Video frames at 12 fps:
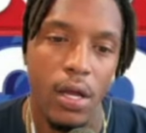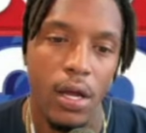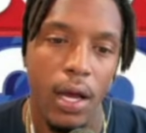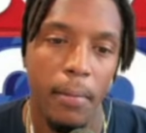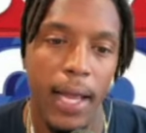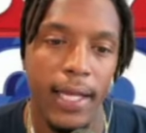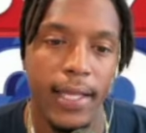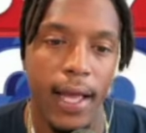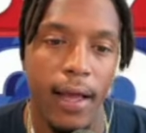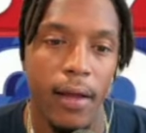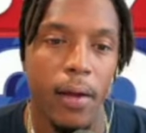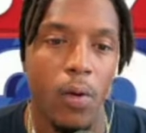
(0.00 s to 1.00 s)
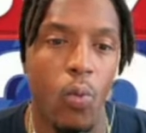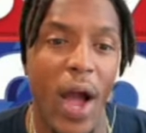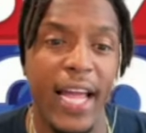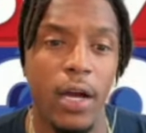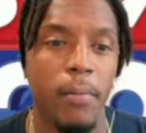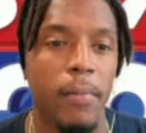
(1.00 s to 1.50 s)
I'm like that.
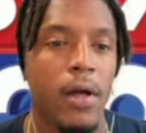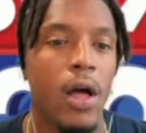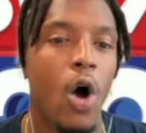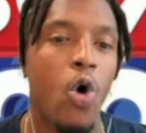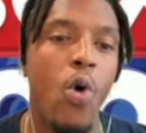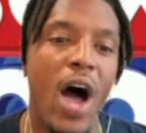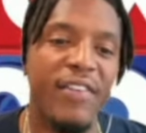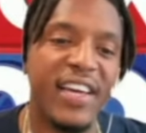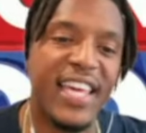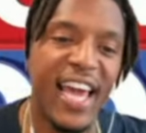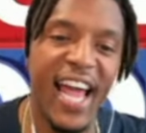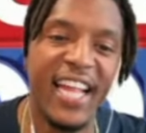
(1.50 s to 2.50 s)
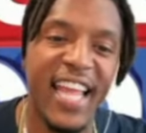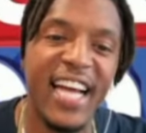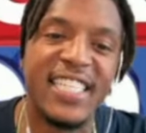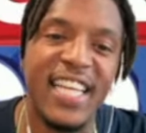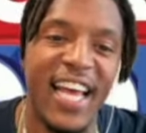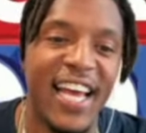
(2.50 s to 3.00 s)
Wham! Whoever kid
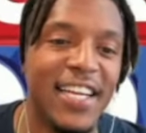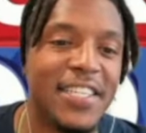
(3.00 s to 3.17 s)
this is,